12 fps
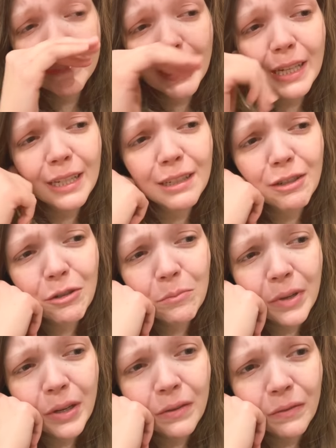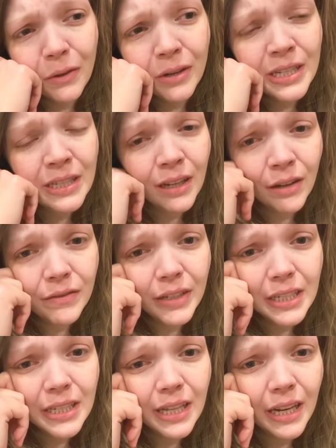It's such a beautiful and
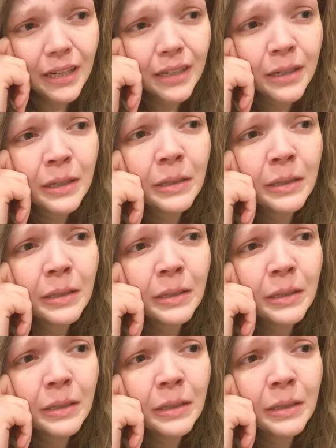selfless thing.